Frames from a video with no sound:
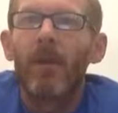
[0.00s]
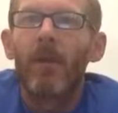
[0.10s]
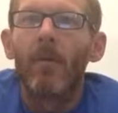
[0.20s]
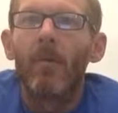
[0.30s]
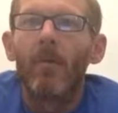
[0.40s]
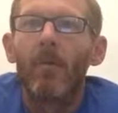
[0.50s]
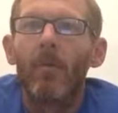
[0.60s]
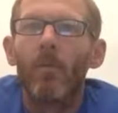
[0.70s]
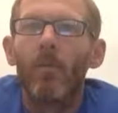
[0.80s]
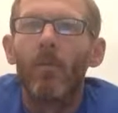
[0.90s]
And
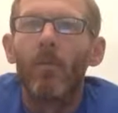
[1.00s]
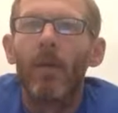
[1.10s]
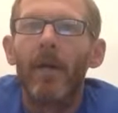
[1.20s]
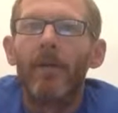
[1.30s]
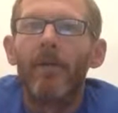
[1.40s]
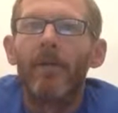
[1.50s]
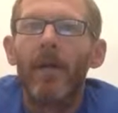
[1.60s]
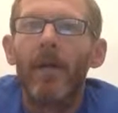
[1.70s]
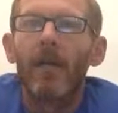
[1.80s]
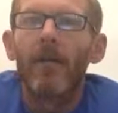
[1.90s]
what
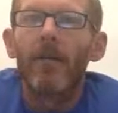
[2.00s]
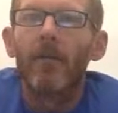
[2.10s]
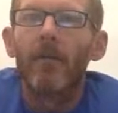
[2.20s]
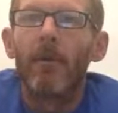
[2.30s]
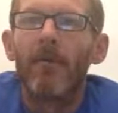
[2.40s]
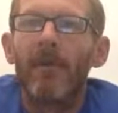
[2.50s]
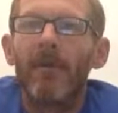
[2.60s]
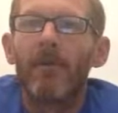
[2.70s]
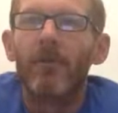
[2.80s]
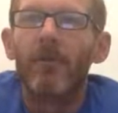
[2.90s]
do you do to
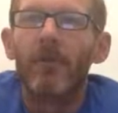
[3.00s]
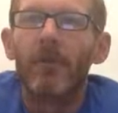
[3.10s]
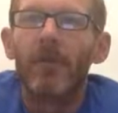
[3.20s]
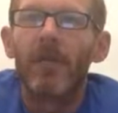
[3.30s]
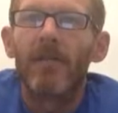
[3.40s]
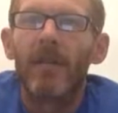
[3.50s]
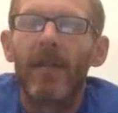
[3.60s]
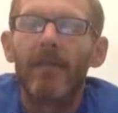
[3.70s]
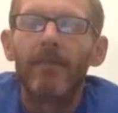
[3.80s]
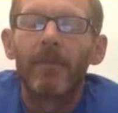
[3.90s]
motivate students to achieve
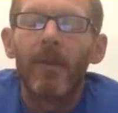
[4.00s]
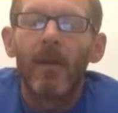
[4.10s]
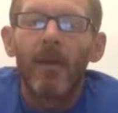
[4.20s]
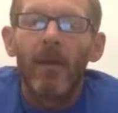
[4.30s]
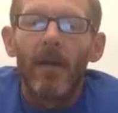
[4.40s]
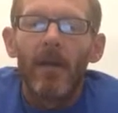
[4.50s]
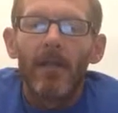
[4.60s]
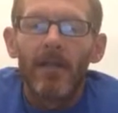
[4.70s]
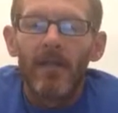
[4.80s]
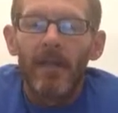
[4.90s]
that?
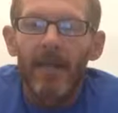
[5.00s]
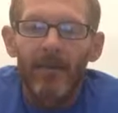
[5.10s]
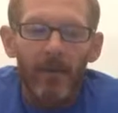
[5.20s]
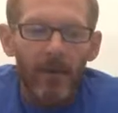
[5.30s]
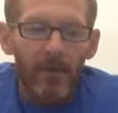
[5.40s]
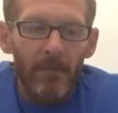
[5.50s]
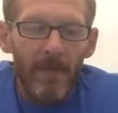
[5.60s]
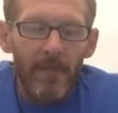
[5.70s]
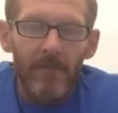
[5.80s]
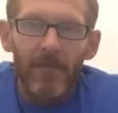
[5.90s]
Essentially, I have a pretty
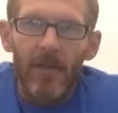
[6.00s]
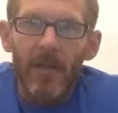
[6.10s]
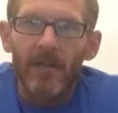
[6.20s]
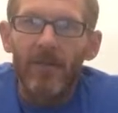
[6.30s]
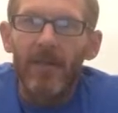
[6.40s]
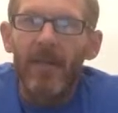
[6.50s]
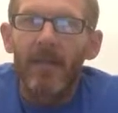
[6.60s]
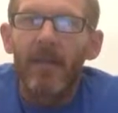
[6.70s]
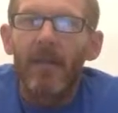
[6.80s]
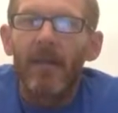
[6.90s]
basic philosophy
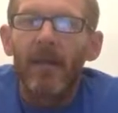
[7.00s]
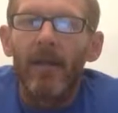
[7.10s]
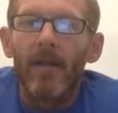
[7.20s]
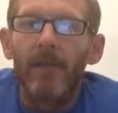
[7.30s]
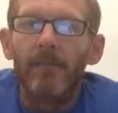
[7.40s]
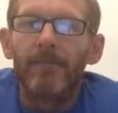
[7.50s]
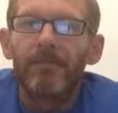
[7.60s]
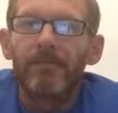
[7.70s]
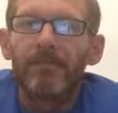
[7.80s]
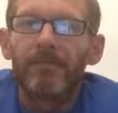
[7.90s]
um,
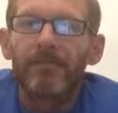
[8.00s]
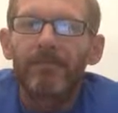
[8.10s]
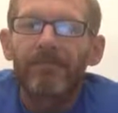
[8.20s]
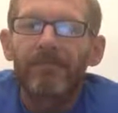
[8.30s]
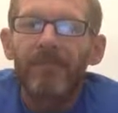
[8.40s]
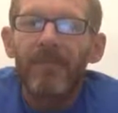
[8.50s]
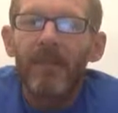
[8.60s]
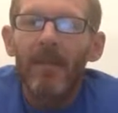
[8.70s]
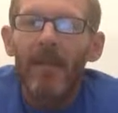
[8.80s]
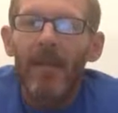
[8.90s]

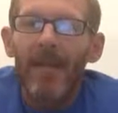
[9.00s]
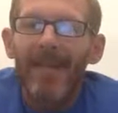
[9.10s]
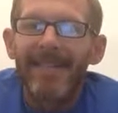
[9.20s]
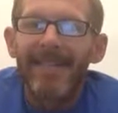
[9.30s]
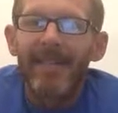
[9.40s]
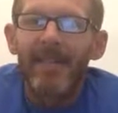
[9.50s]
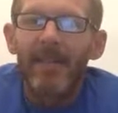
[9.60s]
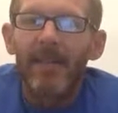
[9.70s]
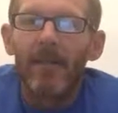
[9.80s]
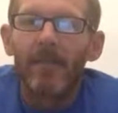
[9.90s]
that
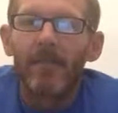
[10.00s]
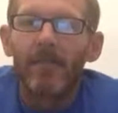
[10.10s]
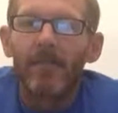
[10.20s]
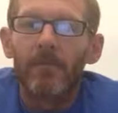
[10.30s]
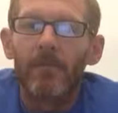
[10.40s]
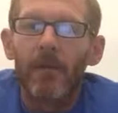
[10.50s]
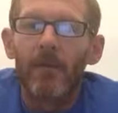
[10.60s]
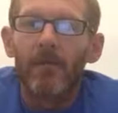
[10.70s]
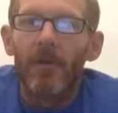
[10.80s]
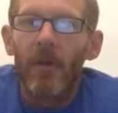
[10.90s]

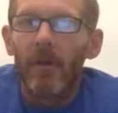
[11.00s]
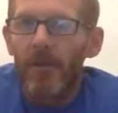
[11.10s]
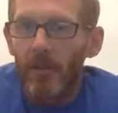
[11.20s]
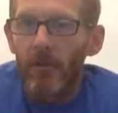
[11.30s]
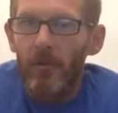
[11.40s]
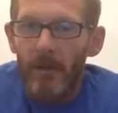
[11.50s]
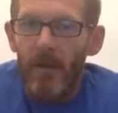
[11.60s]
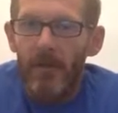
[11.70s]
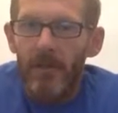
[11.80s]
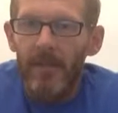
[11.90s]
of a no excuse
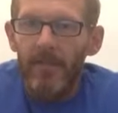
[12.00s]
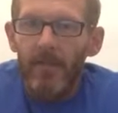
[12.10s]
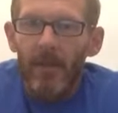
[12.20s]
policy.